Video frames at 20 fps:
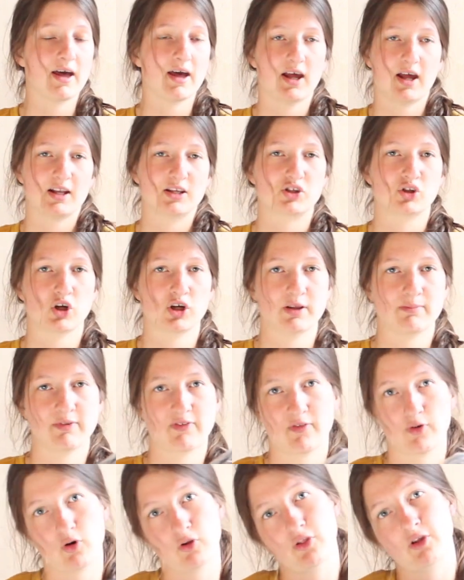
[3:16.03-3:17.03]
enjoy them
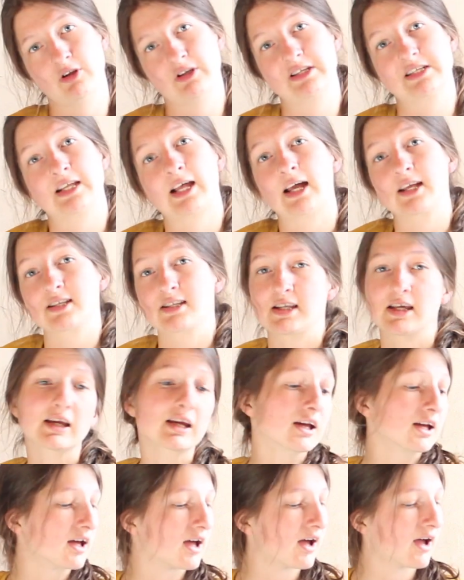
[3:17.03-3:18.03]
before they're disgusting.
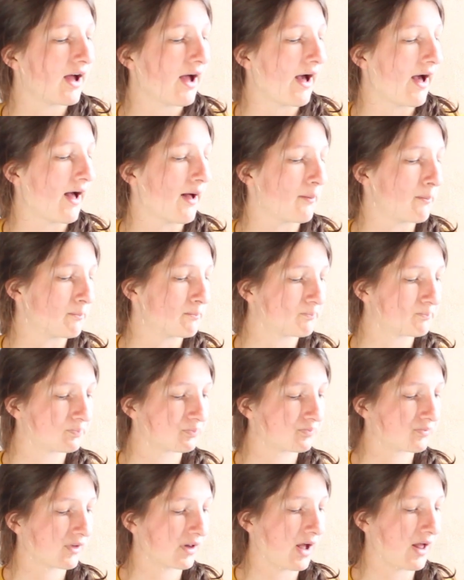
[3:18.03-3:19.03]

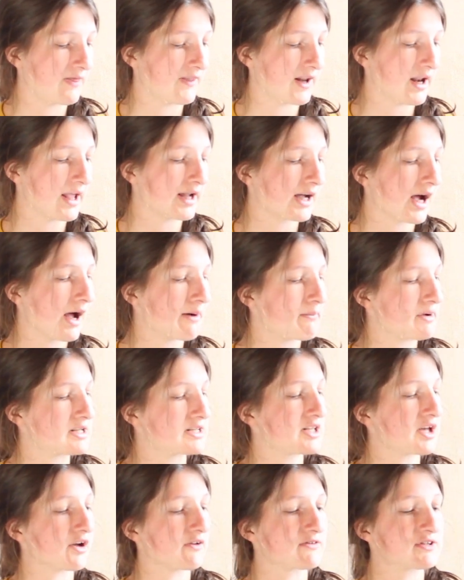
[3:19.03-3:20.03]
And then I got
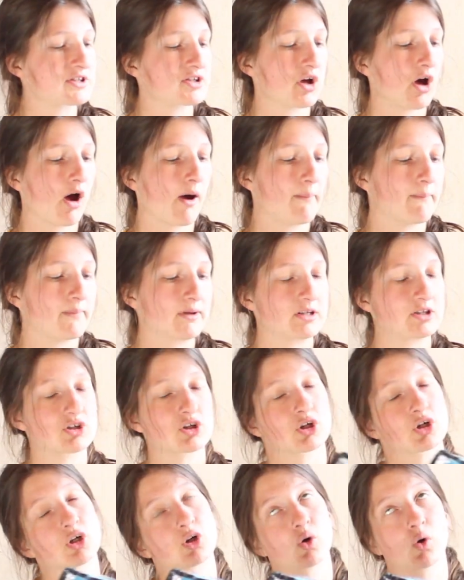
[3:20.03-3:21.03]
myself some
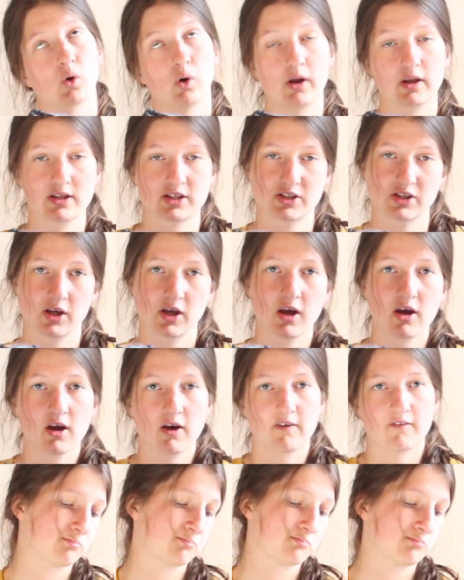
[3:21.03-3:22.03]
turquoise
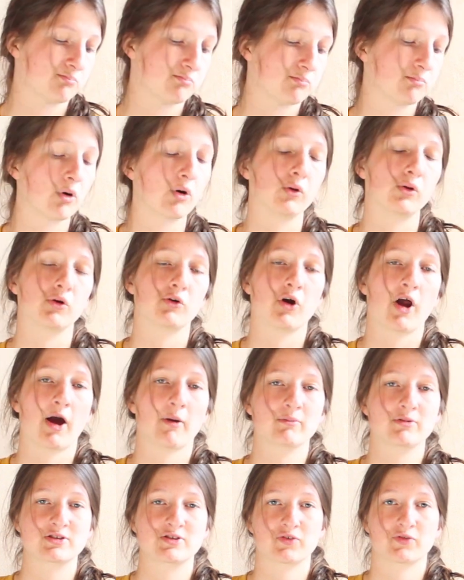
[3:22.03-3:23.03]
polo
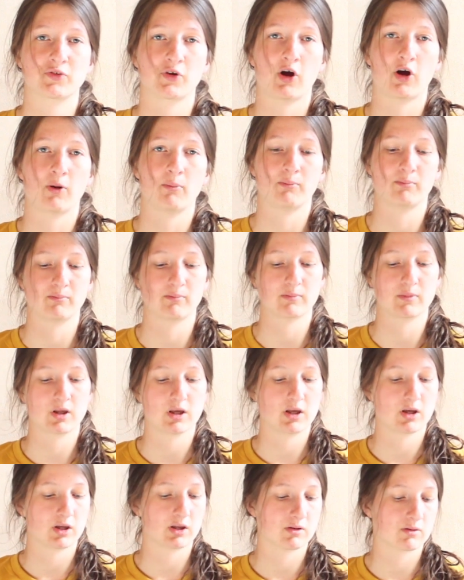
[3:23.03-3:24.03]
wraps from
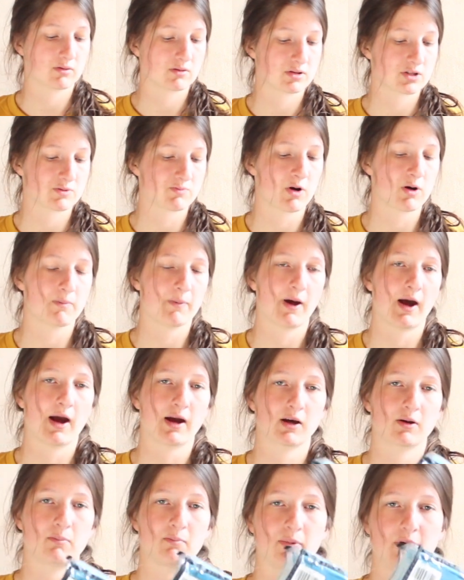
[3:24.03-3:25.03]
Smart
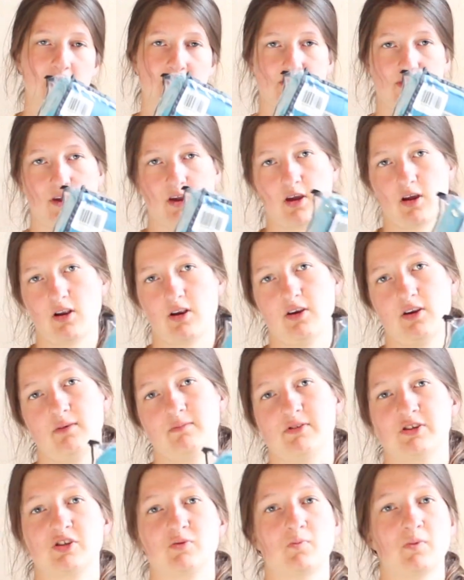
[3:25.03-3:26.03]
Pack, but they ended
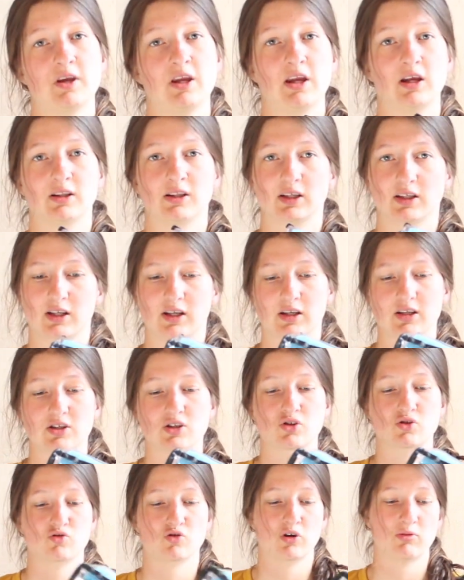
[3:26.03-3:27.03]
up just being like an
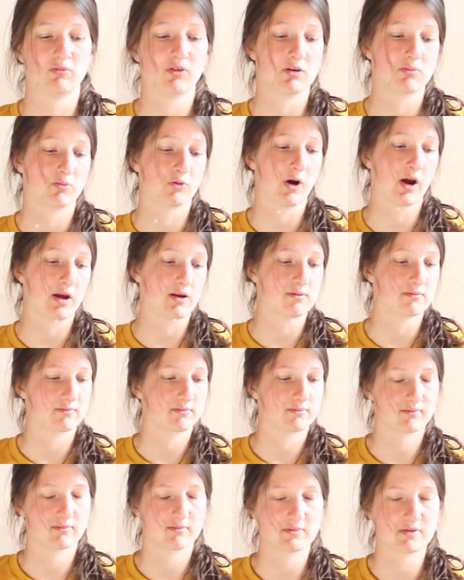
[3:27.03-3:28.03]
extremely bright
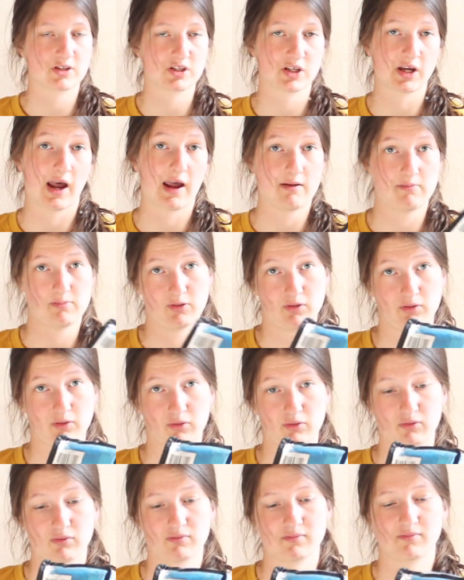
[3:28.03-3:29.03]
sky
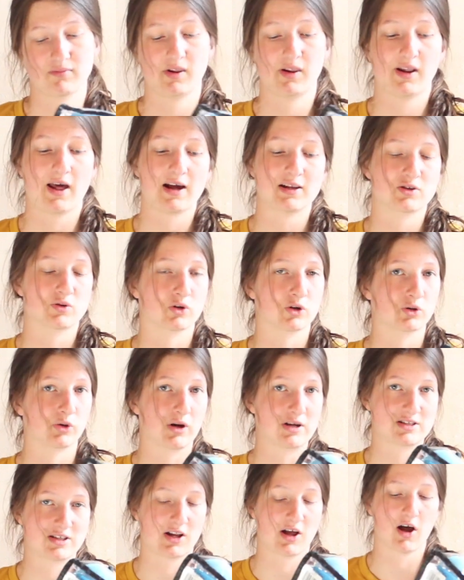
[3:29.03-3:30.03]
blue. Not
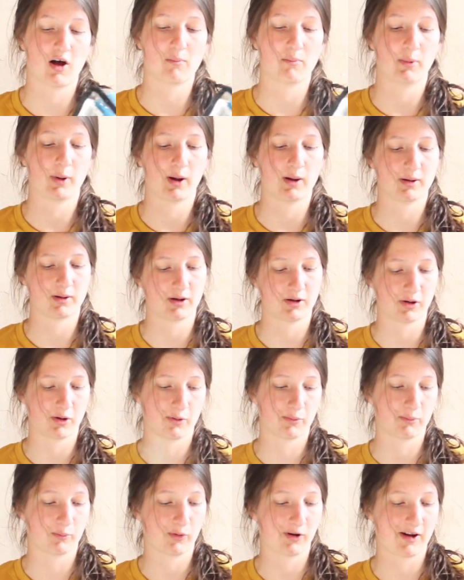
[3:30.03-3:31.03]
turquoise at all, but you know,
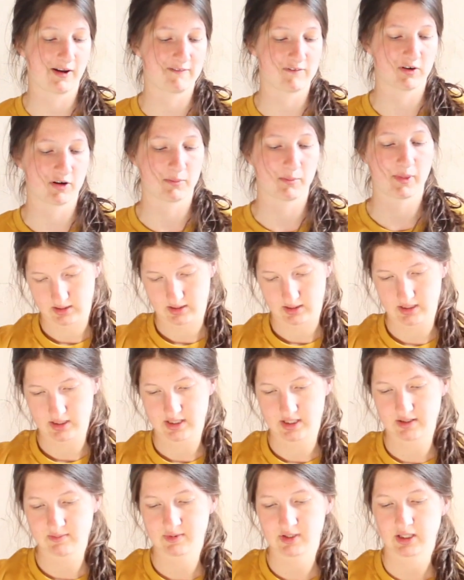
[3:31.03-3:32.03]
whatever. It
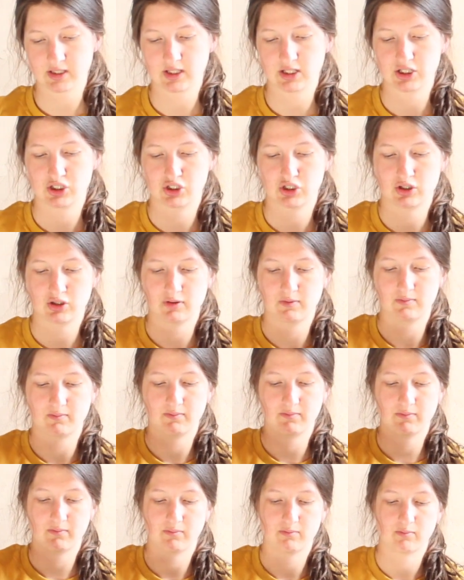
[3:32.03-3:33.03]
seems like they should
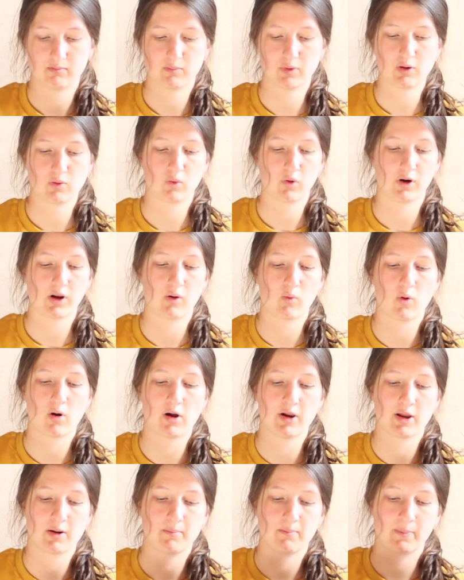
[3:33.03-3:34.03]
be what I
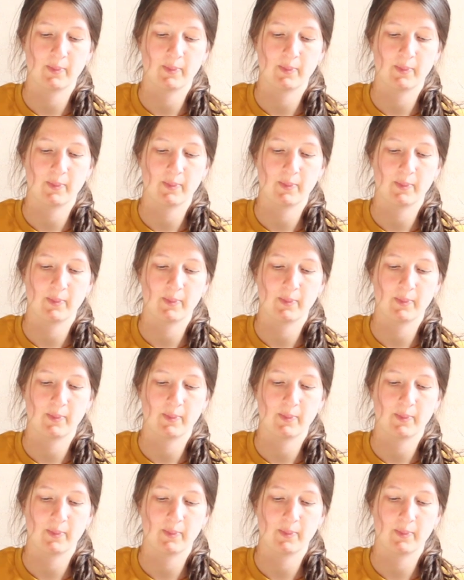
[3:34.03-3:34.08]
wanted.